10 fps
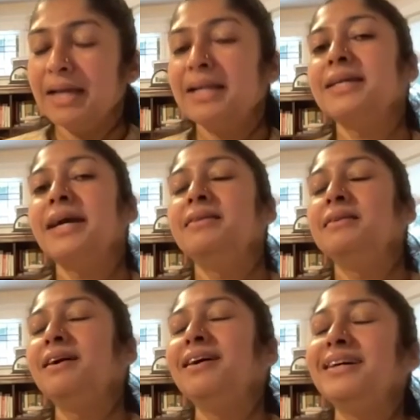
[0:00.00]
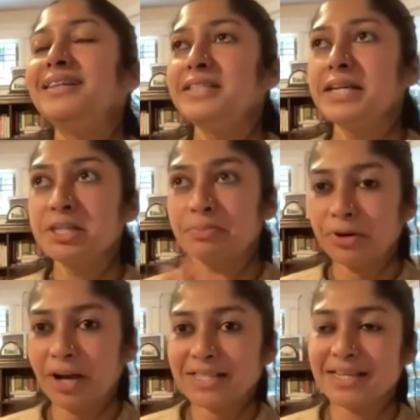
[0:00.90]
and again, it's a
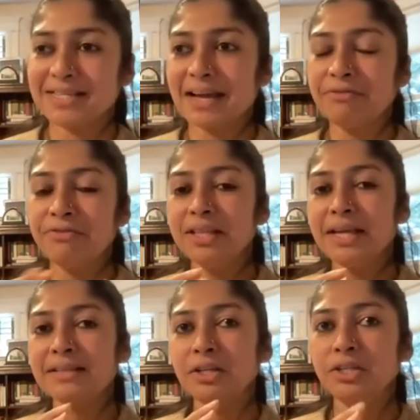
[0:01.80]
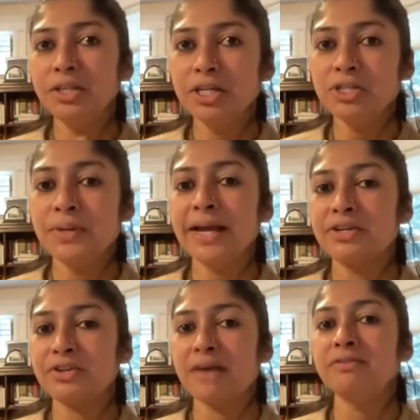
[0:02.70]
process. I feel like the years when I
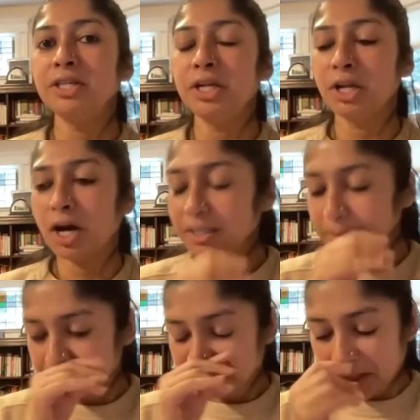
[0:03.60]
traveled a lot,